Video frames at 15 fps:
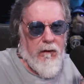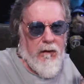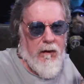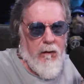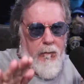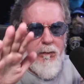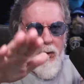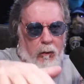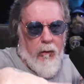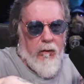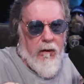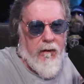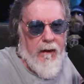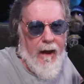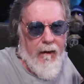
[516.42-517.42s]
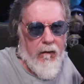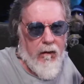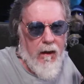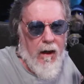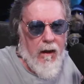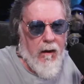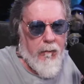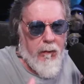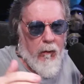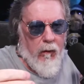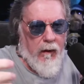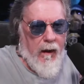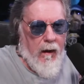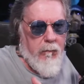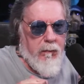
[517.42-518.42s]
he pulled the tater tot up
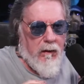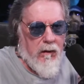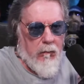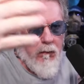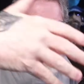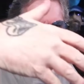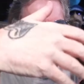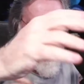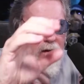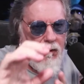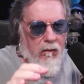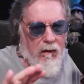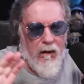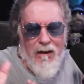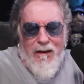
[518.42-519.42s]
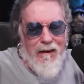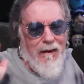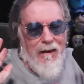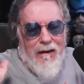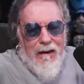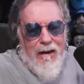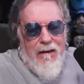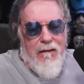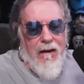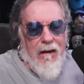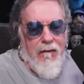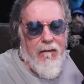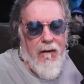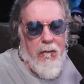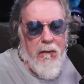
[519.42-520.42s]
on and put the motorcycle on. He's
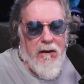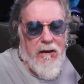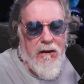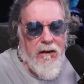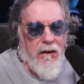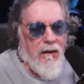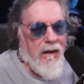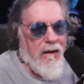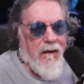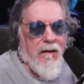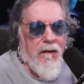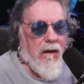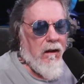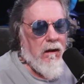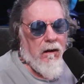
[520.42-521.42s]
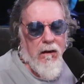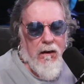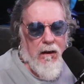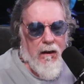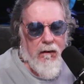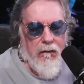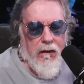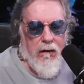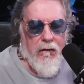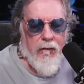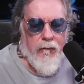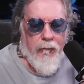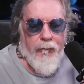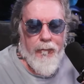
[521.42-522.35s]
got so much shit. He did. I don't know.